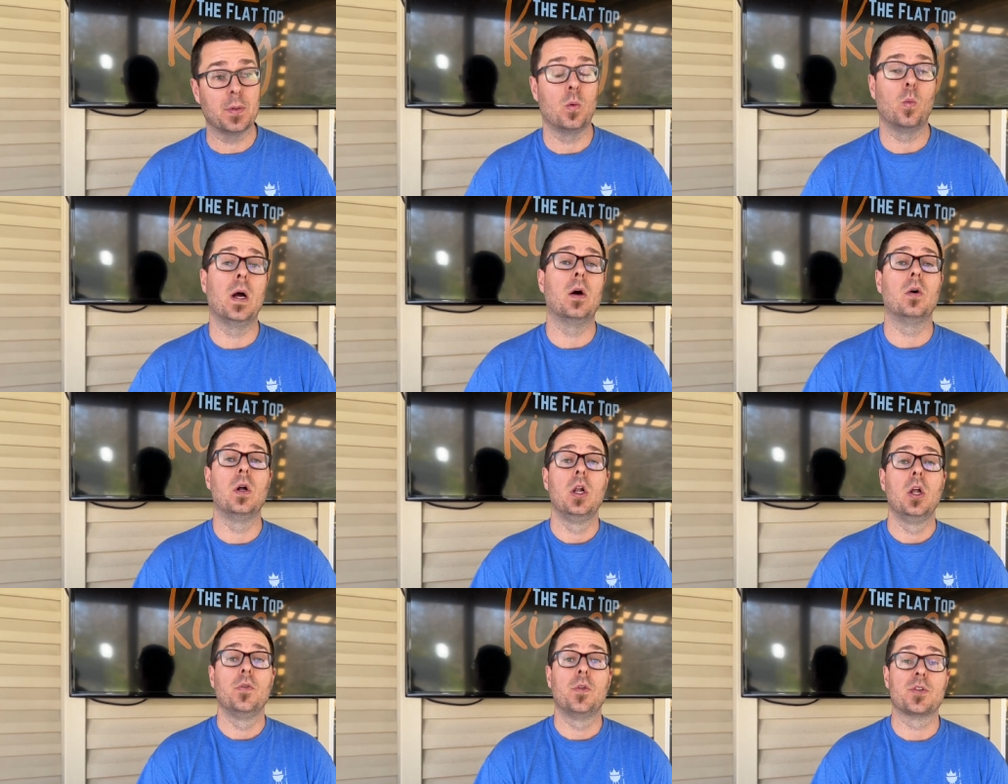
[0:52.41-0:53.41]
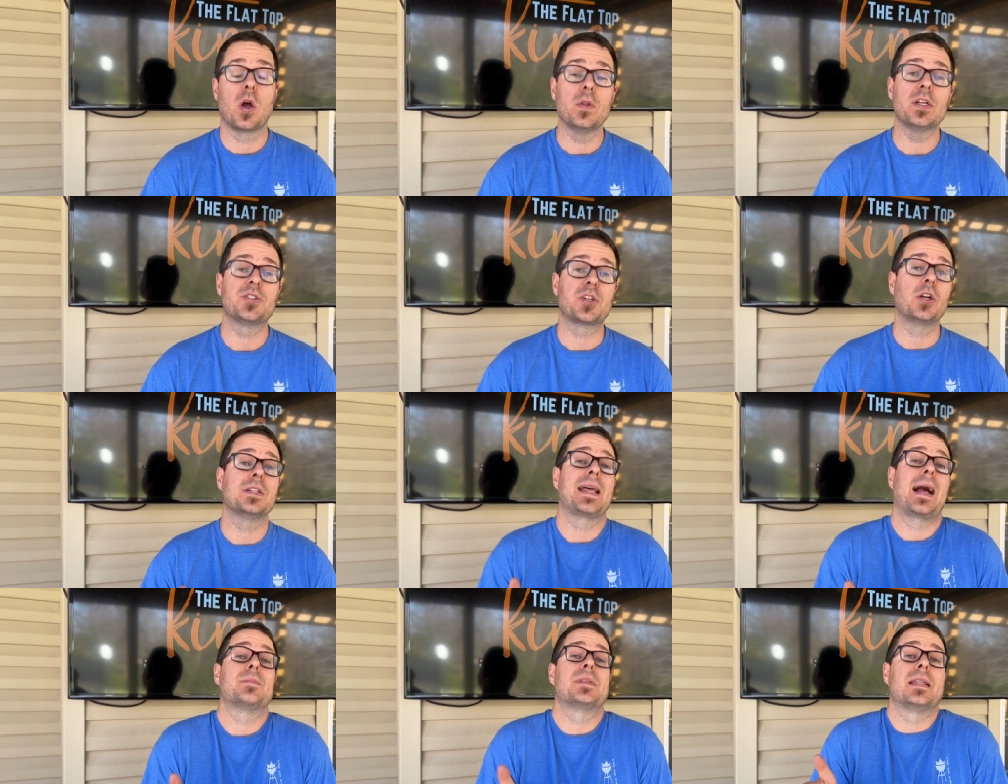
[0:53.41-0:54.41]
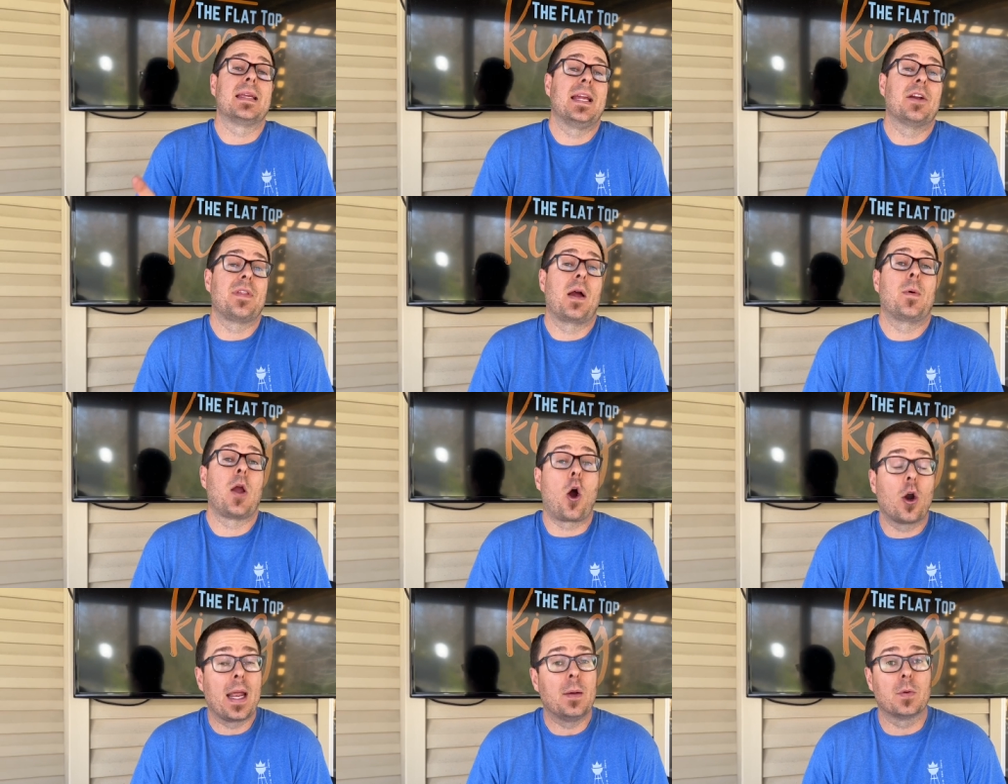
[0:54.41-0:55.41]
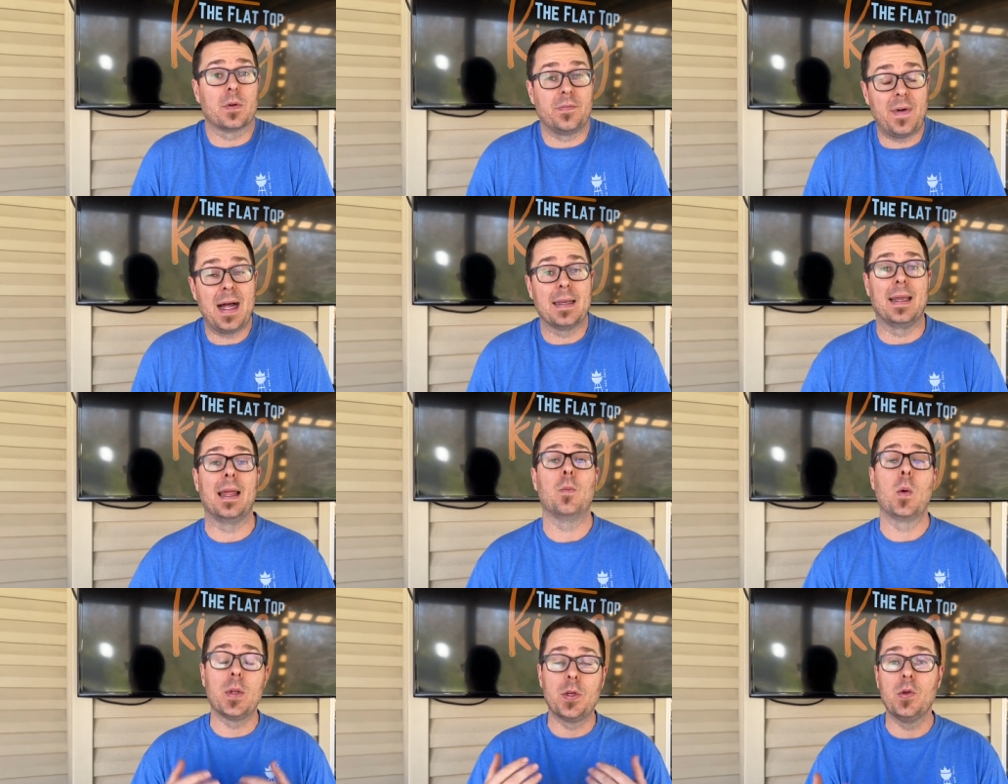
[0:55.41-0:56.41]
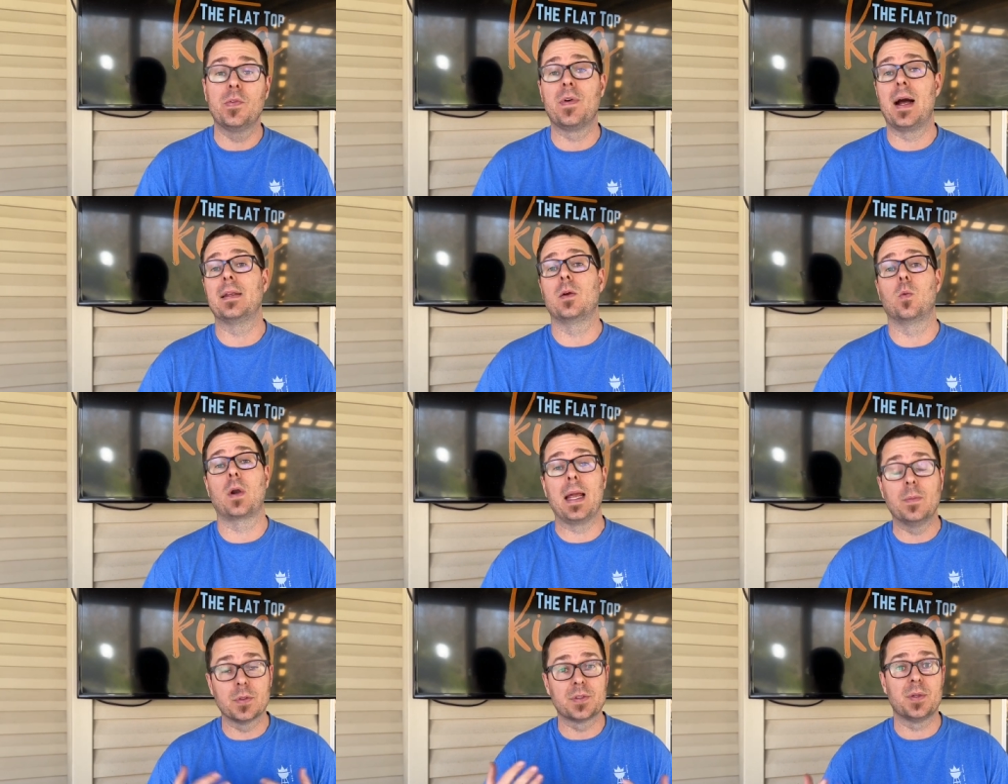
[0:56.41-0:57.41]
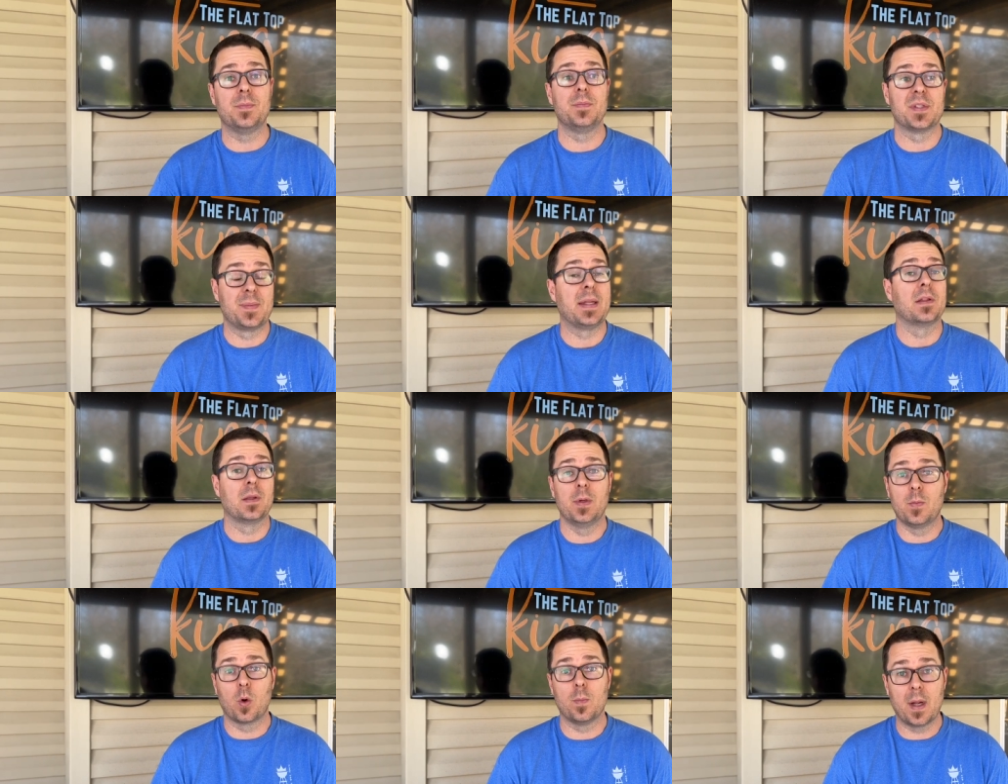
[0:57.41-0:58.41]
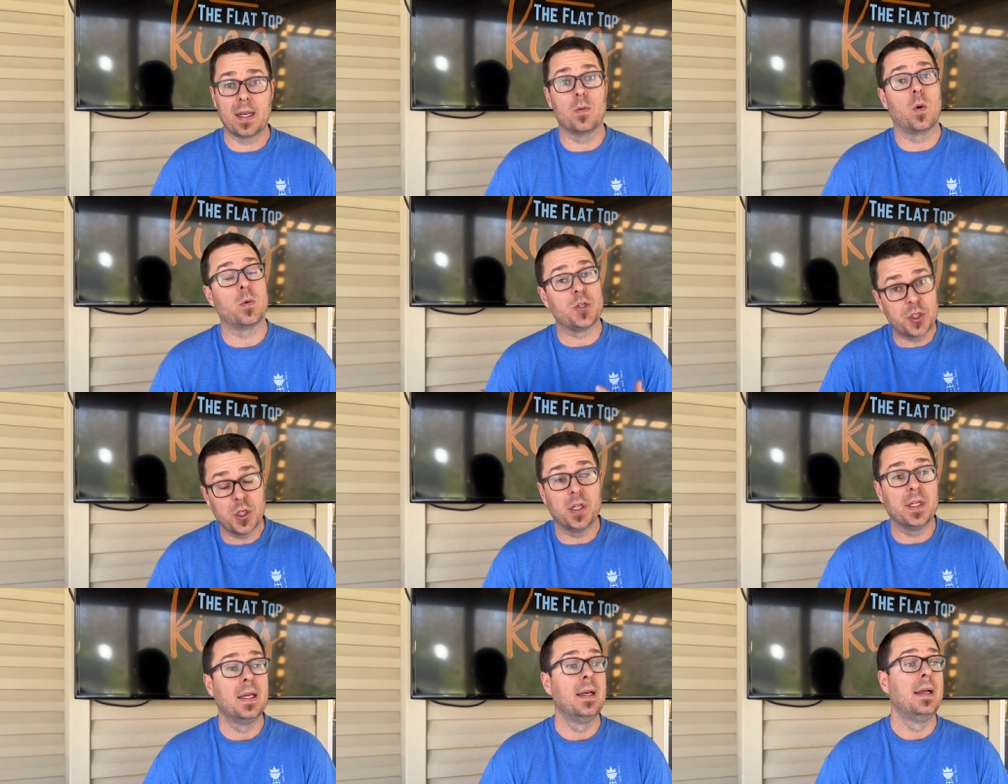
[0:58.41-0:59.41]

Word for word: Well, there's only certain times of the year that we are able to find it. And when we do find it, we're able to spend a little bit more money than what we should